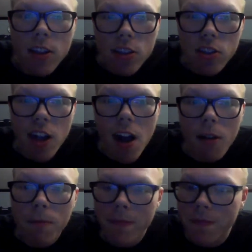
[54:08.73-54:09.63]

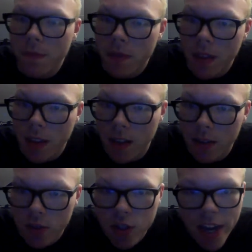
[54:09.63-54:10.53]
So
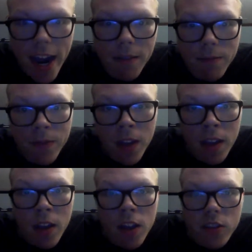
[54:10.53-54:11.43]
yeah.
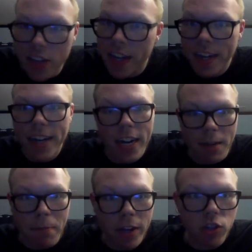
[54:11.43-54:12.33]
So I didn't get
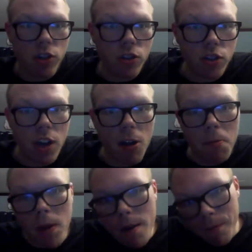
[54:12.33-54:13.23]
any pictures
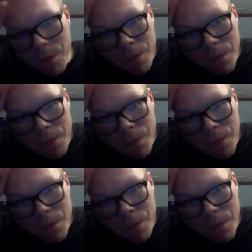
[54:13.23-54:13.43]
though, but